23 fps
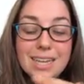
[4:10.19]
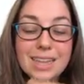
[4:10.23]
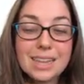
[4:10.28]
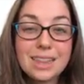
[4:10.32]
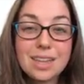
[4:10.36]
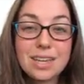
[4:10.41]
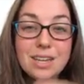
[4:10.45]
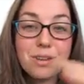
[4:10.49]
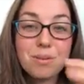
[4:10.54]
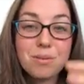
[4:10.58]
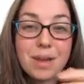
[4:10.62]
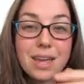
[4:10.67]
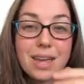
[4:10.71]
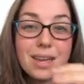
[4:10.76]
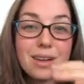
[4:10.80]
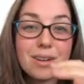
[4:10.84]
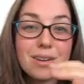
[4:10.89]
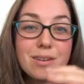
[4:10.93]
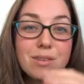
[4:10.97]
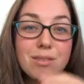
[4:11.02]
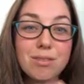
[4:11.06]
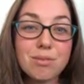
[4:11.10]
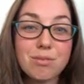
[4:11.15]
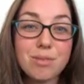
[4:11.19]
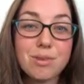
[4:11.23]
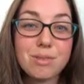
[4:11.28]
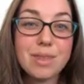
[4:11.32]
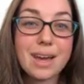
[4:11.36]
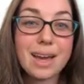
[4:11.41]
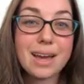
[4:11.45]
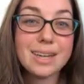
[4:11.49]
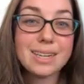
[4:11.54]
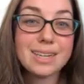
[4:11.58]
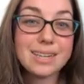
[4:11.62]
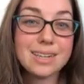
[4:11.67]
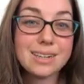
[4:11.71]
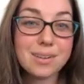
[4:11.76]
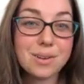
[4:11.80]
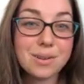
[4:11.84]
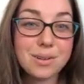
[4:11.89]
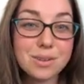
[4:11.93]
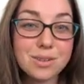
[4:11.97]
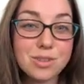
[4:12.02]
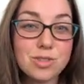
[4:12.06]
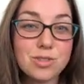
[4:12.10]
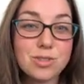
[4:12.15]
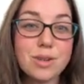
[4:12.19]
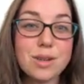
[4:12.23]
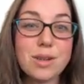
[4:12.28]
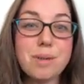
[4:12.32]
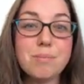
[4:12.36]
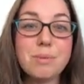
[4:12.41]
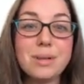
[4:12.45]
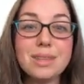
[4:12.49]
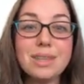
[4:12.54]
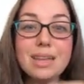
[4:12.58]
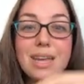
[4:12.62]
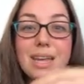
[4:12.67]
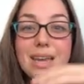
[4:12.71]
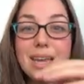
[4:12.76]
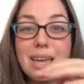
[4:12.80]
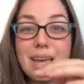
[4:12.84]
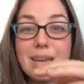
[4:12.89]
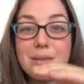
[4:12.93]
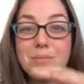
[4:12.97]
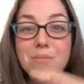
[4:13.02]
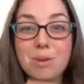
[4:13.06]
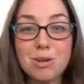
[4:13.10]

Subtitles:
then you can't go through that whole trampolining